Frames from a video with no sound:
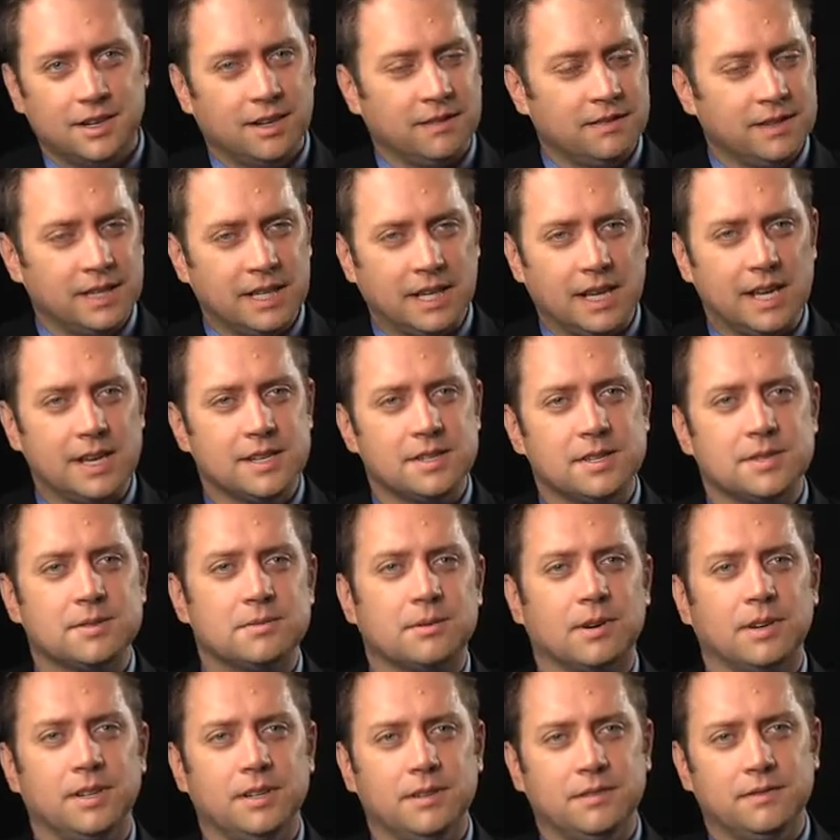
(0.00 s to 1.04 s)
Do you have any cases
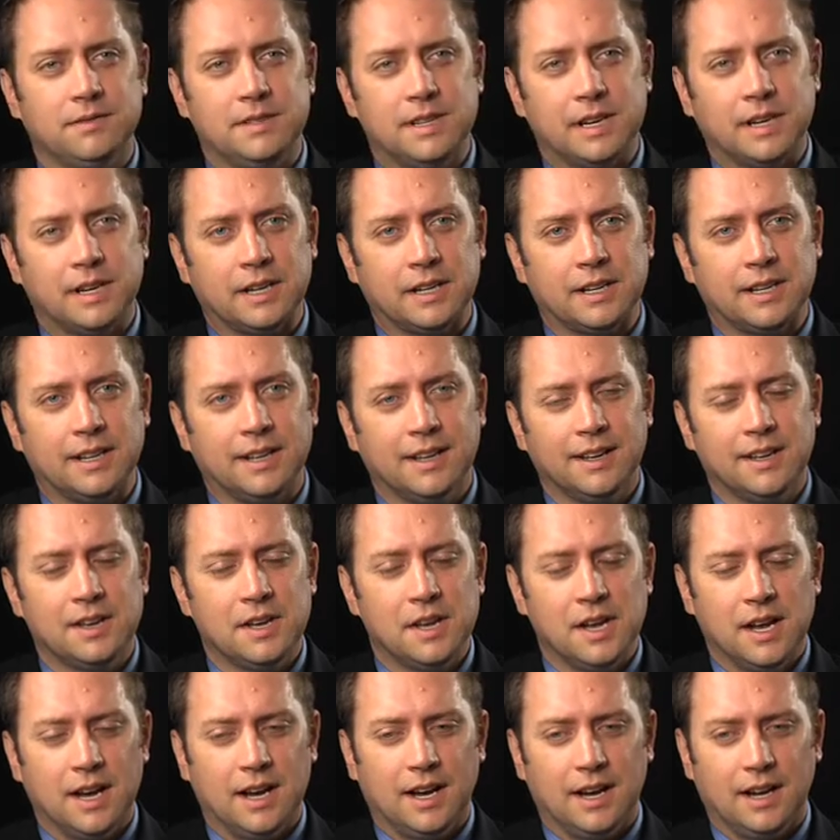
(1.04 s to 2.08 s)
where you've done it,
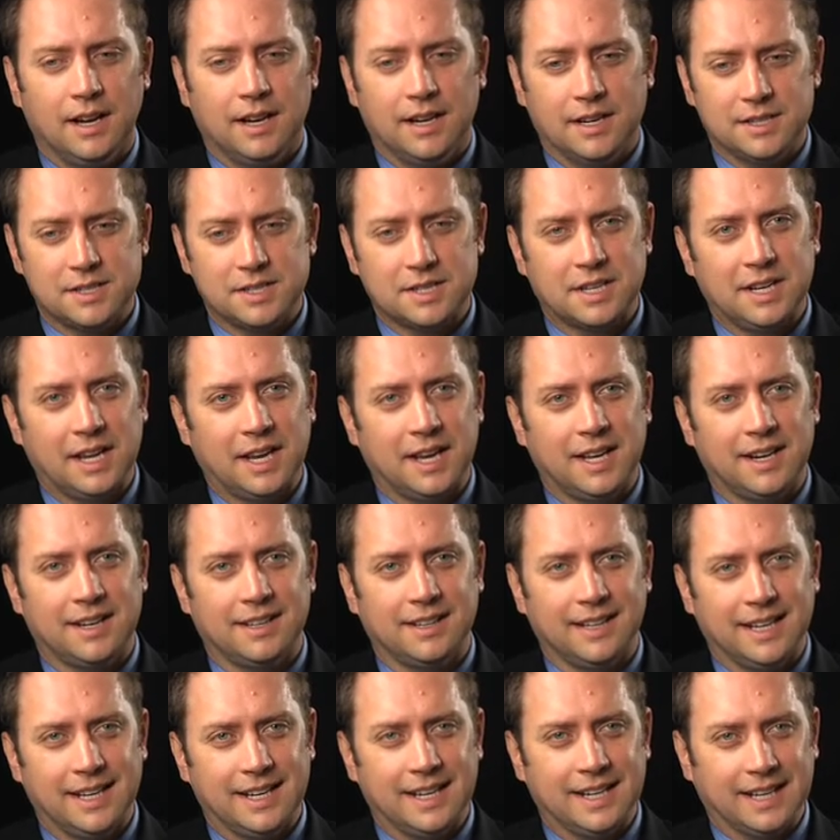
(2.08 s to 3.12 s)
a scan,
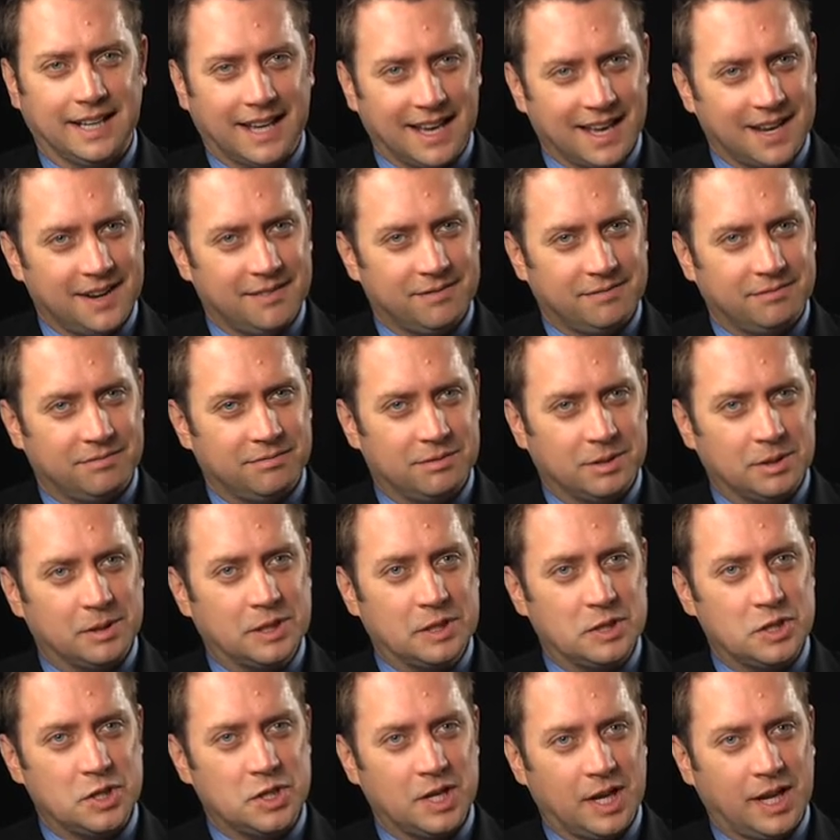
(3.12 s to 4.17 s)
and it kind of really
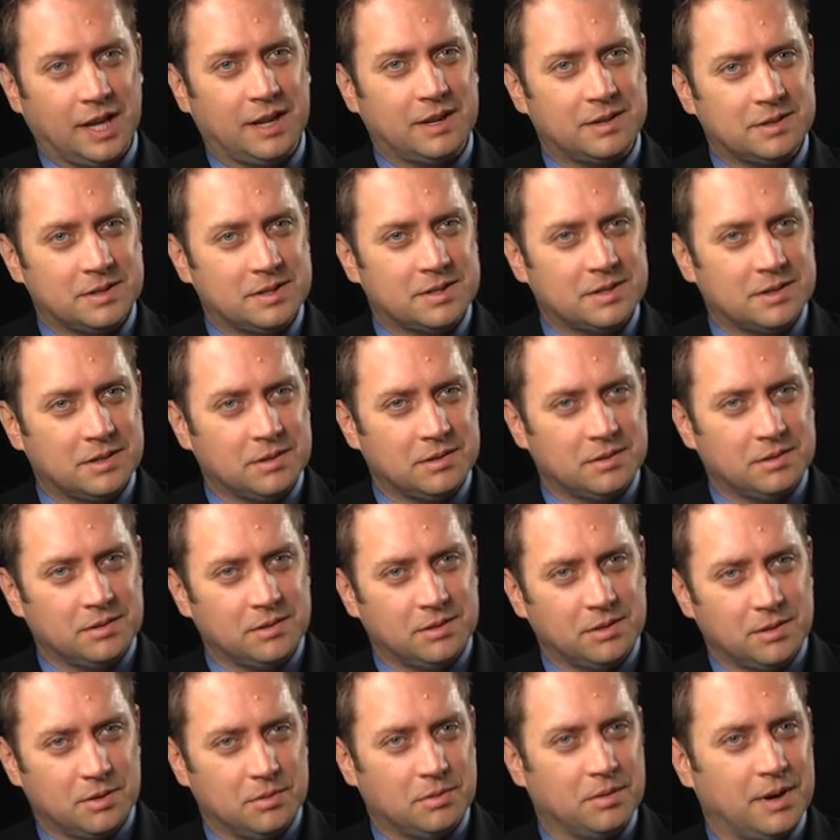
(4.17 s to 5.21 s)
changed
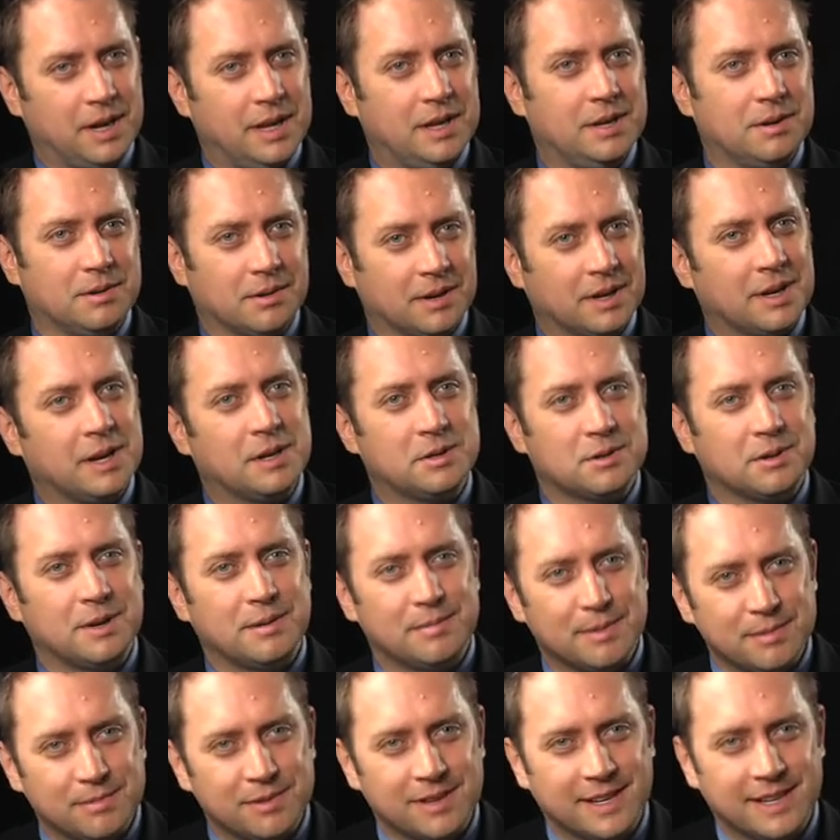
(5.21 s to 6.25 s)
the way you were going to
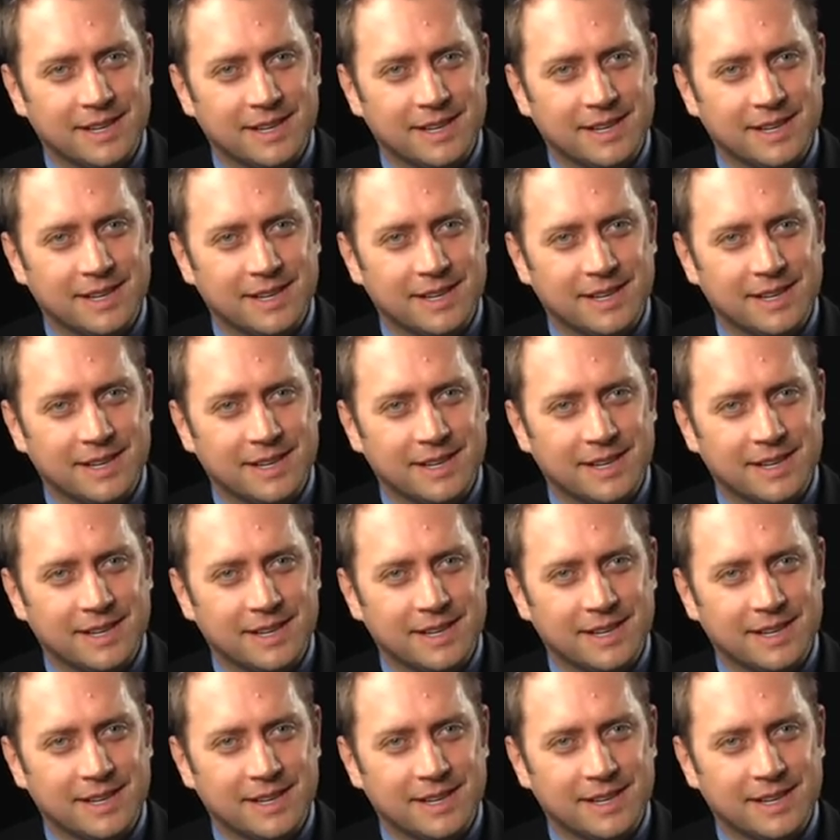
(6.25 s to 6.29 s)
treatment